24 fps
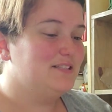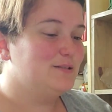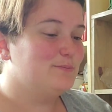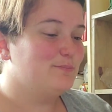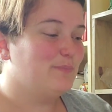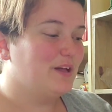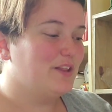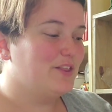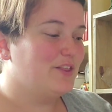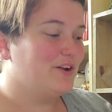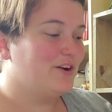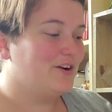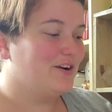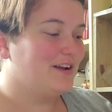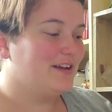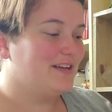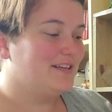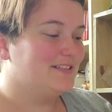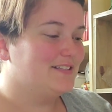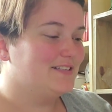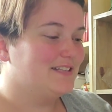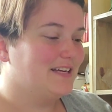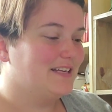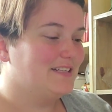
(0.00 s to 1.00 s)
mother
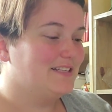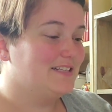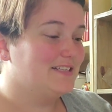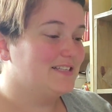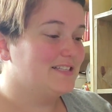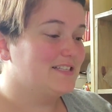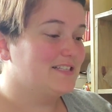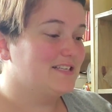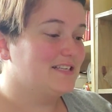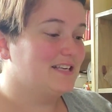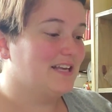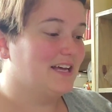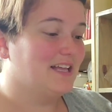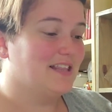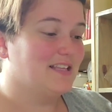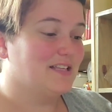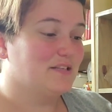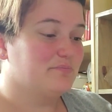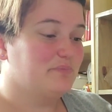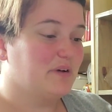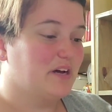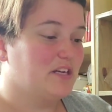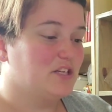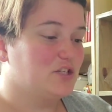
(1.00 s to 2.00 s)
is sentenced to death
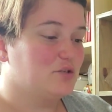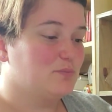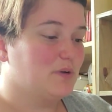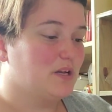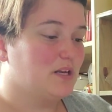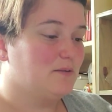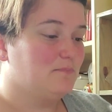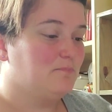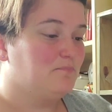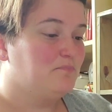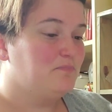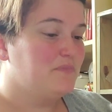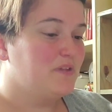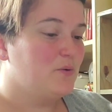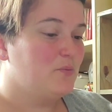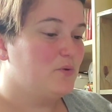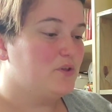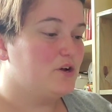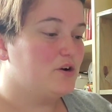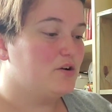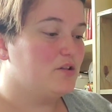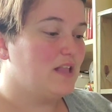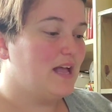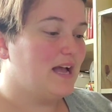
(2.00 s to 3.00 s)
as punishment.
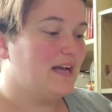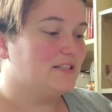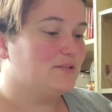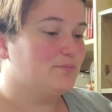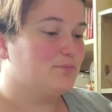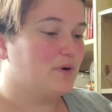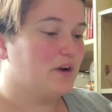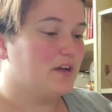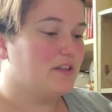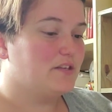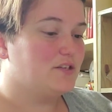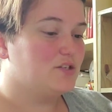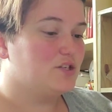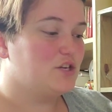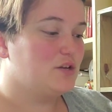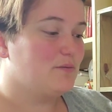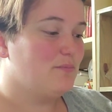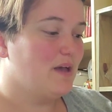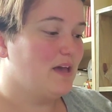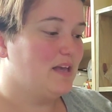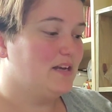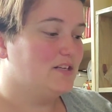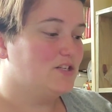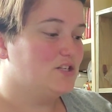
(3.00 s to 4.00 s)
With her last breath, she
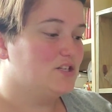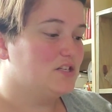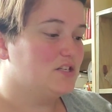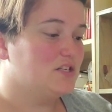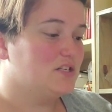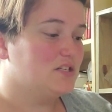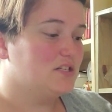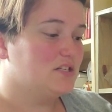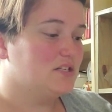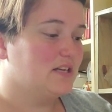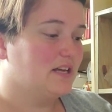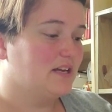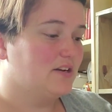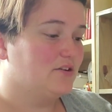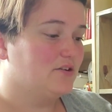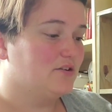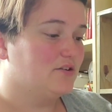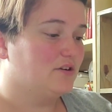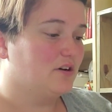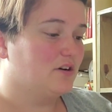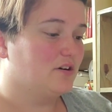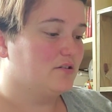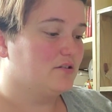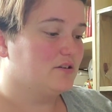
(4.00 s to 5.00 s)
manages to send her
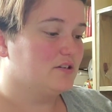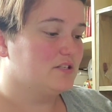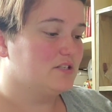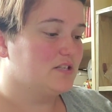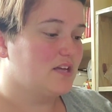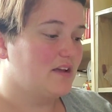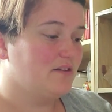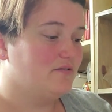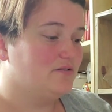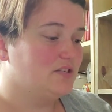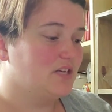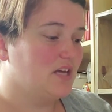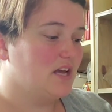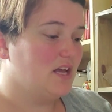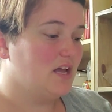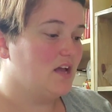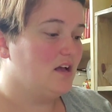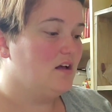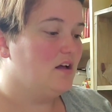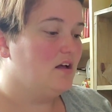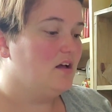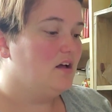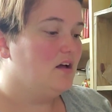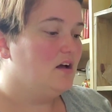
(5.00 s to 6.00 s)
daughter to safety.
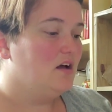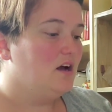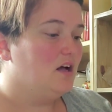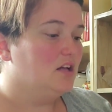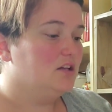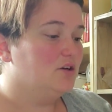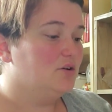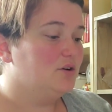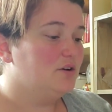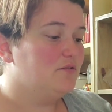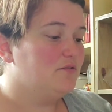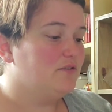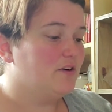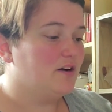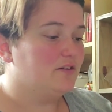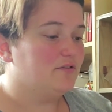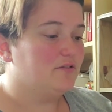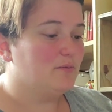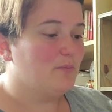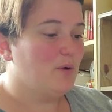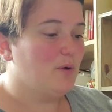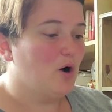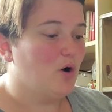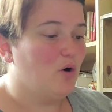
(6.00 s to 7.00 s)
Alone and far
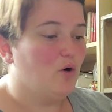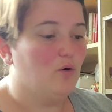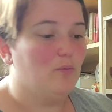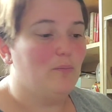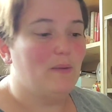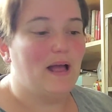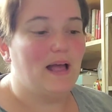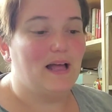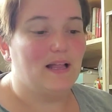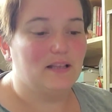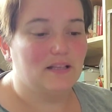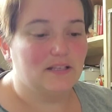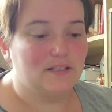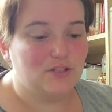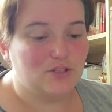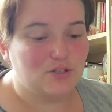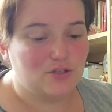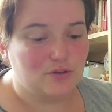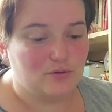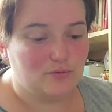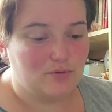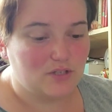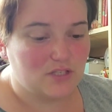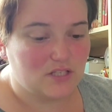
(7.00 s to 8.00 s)
from home, Ellen
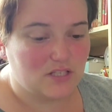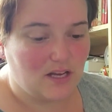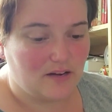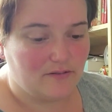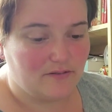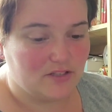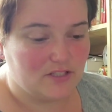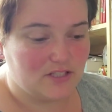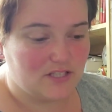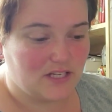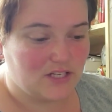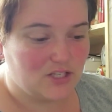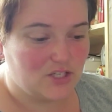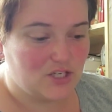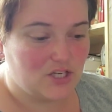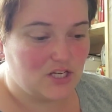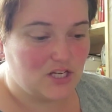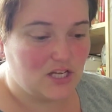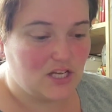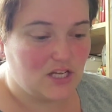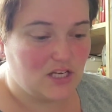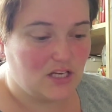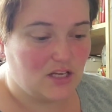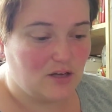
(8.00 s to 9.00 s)
soon discovers that she
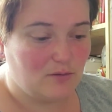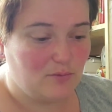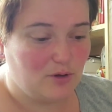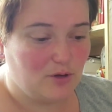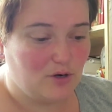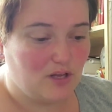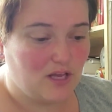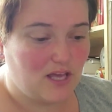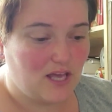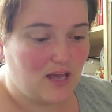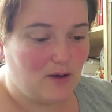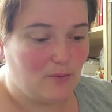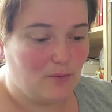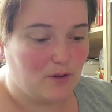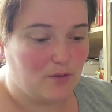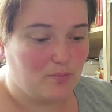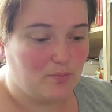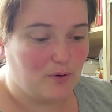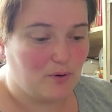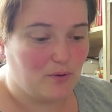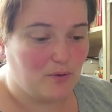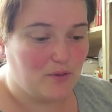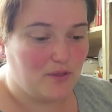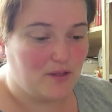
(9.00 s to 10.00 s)
can communicate with
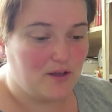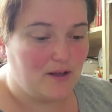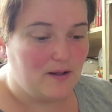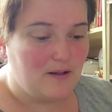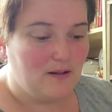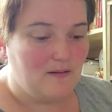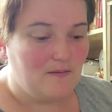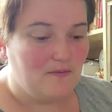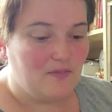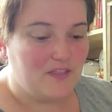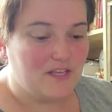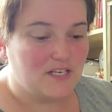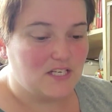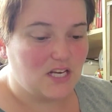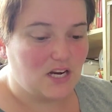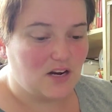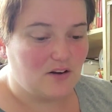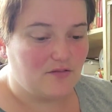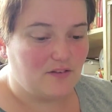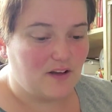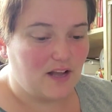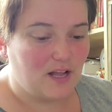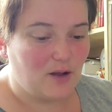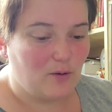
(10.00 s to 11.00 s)
both the
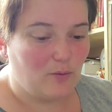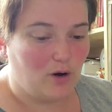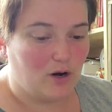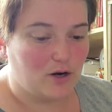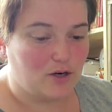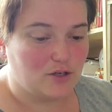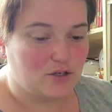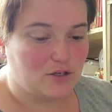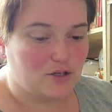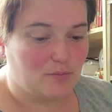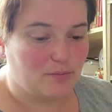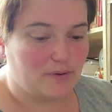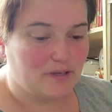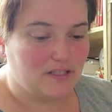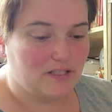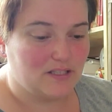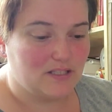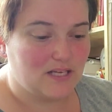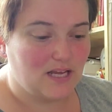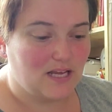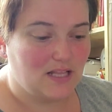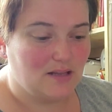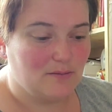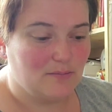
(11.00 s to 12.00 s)
terrifying water
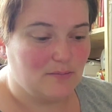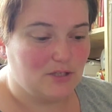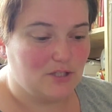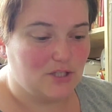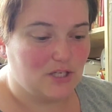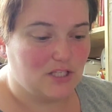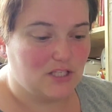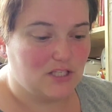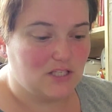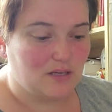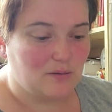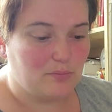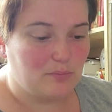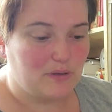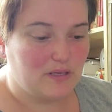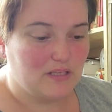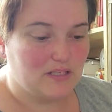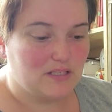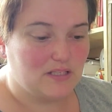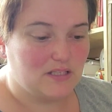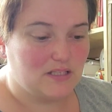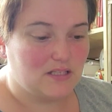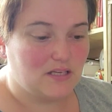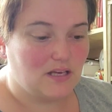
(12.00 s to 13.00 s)
serpents and the majestic
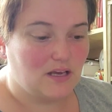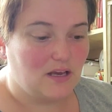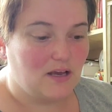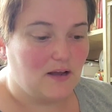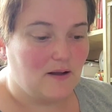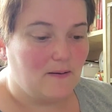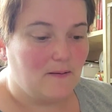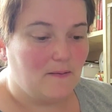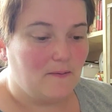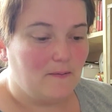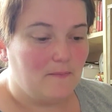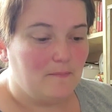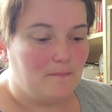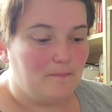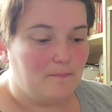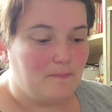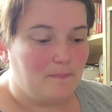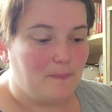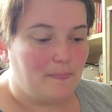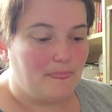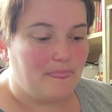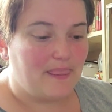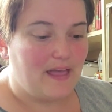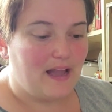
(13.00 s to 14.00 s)
beasts
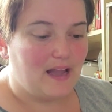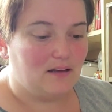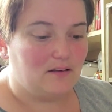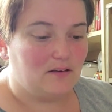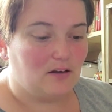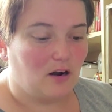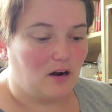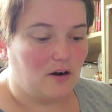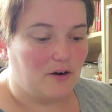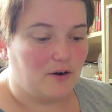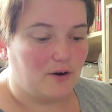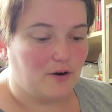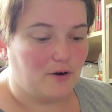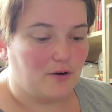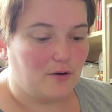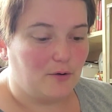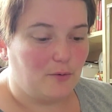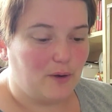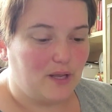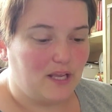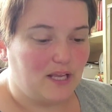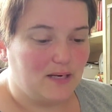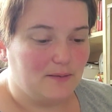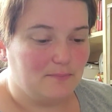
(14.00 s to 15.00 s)
that guard her
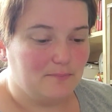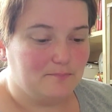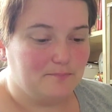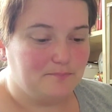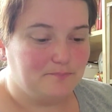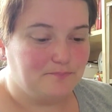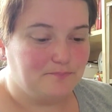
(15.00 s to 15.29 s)
queen.